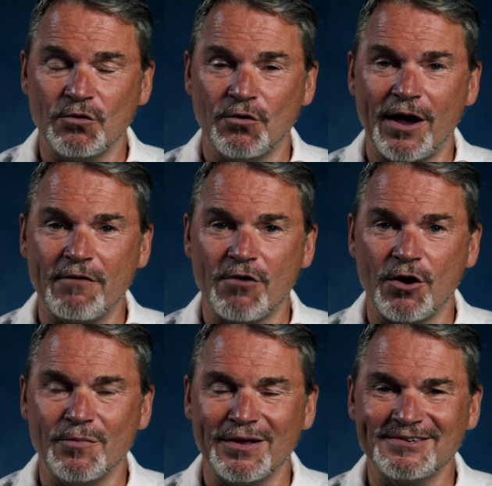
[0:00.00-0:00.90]
your
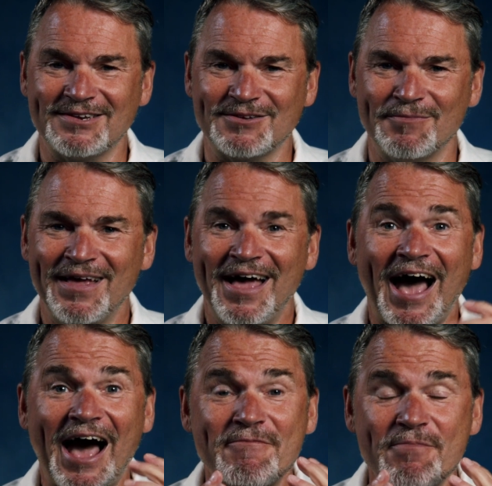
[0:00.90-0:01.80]
aerobic system.
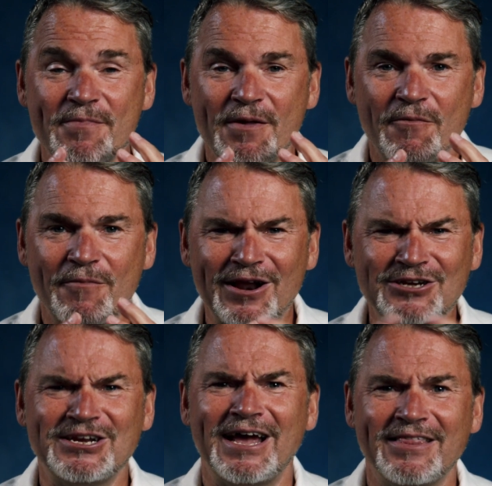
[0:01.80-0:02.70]
And when I
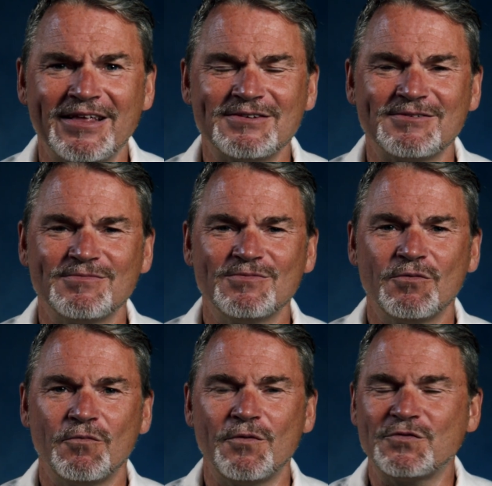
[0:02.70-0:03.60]
share this
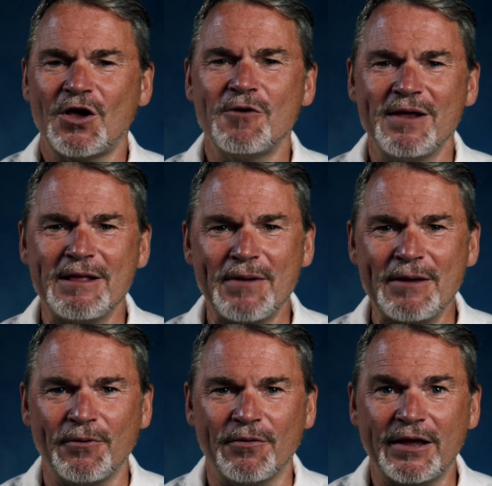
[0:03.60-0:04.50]
with so many
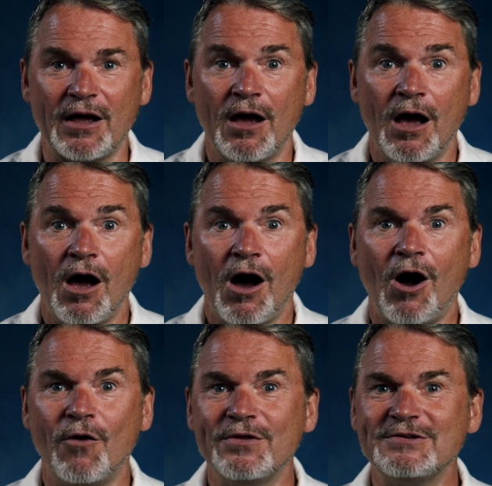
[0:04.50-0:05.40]
people, they go,
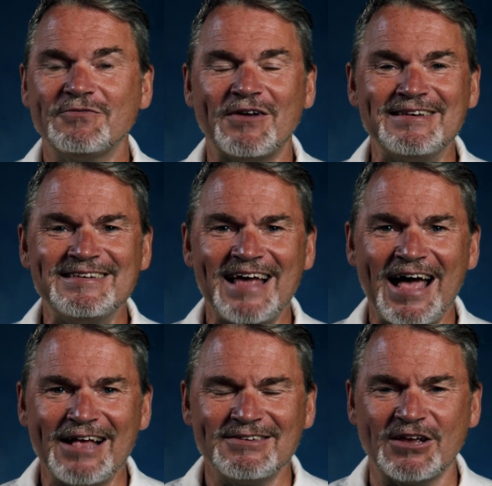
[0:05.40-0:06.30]
oh, this is
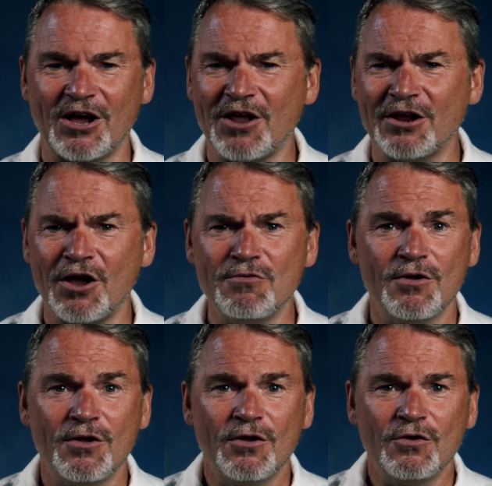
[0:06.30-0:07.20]
fantastic. I don't
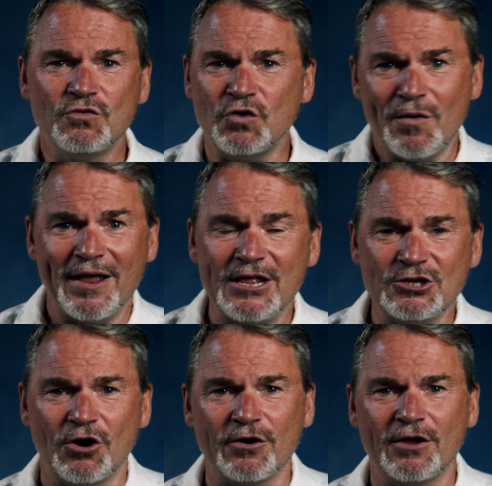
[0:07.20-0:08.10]
do any
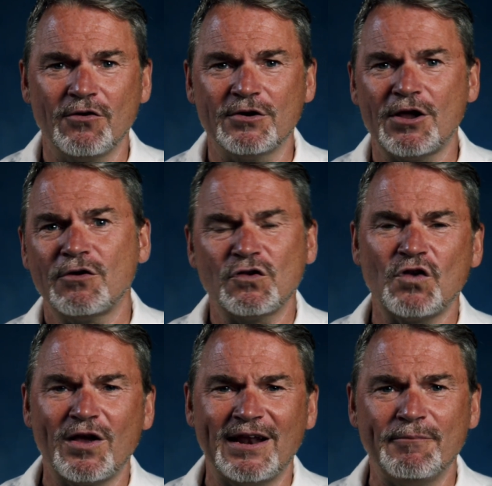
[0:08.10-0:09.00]
jogging, or I don't go
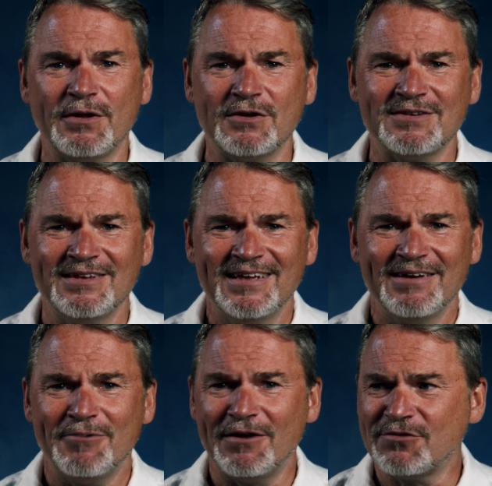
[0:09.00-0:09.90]
cycling, because
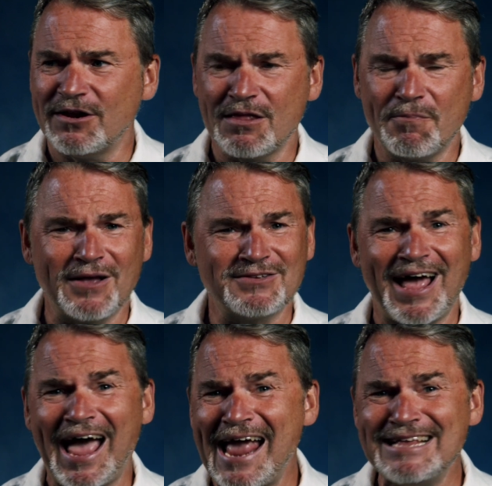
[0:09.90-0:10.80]
when I've done it in the past, I
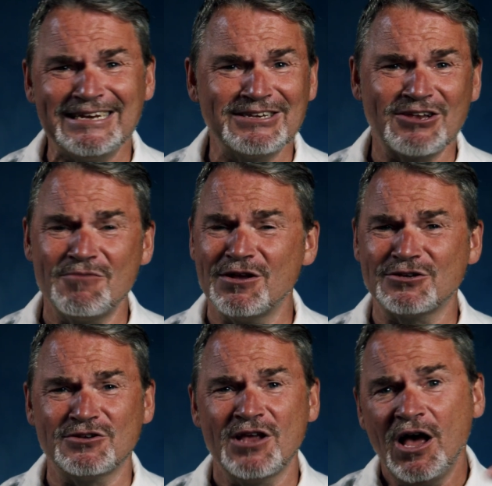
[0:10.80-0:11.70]
hated it so much
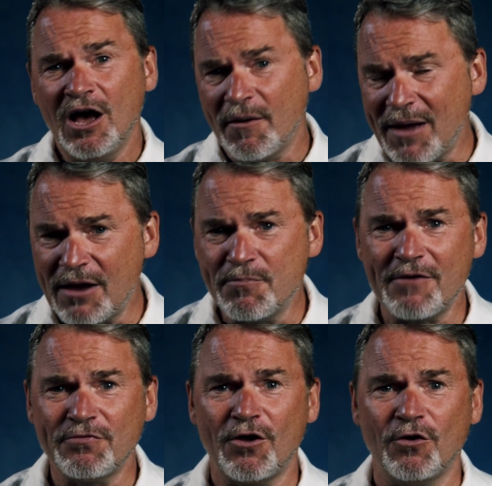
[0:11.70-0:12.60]
because I'm out of
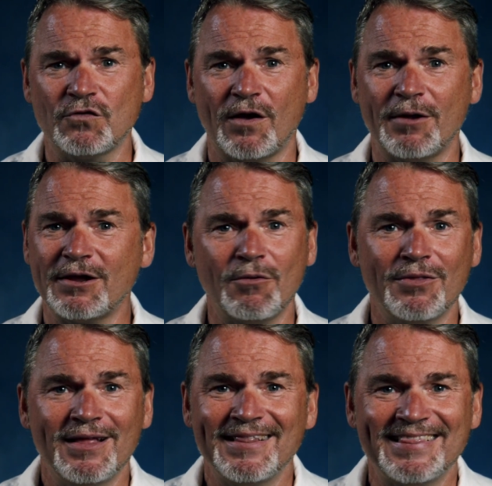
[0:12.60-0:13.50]
breath the whole time. And I go, well,
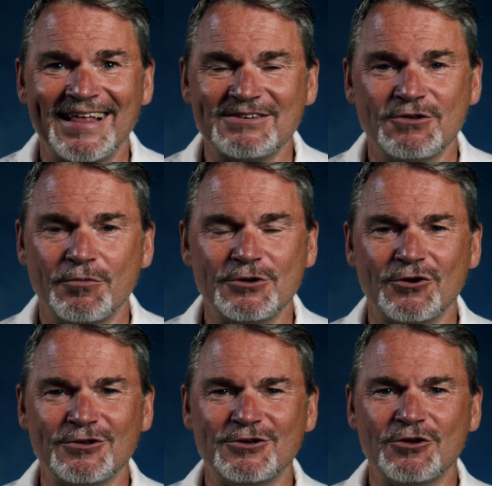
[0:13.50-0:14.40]
that's not what you're
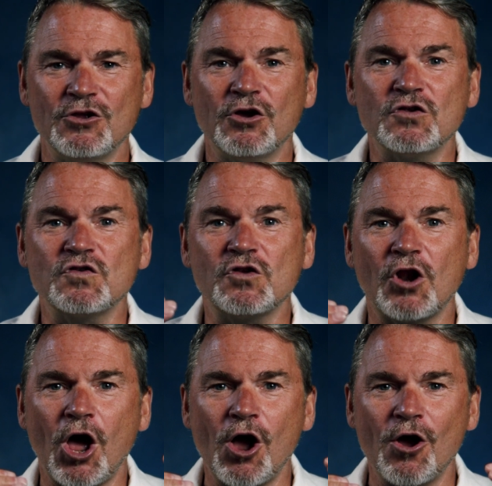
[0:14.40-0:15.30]
trying to do. You've got to
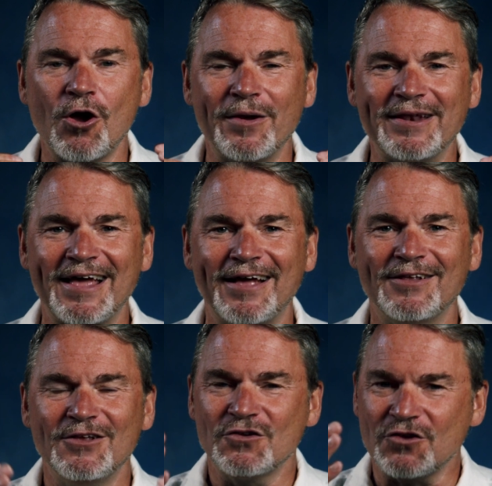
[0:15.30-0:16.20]
slow it down,
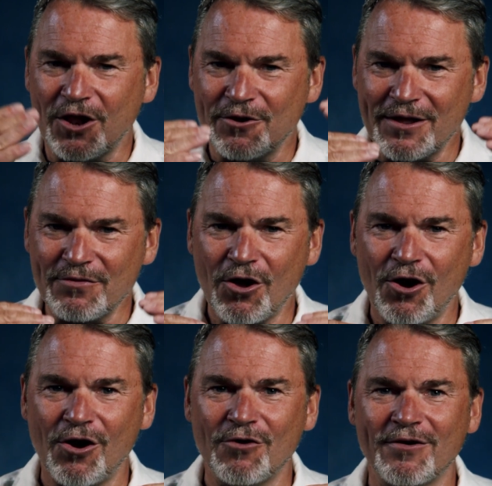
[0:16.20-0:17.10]
slow down the
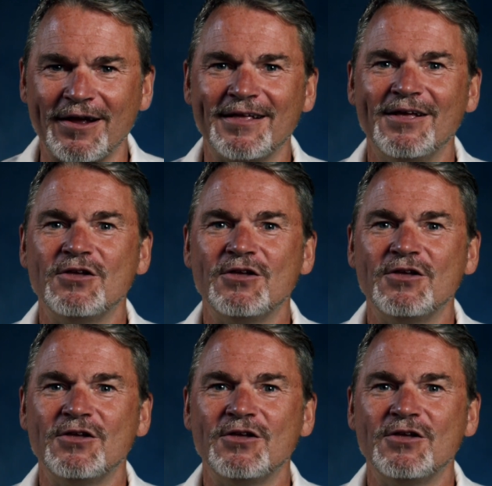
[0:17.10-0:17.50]
heart rate.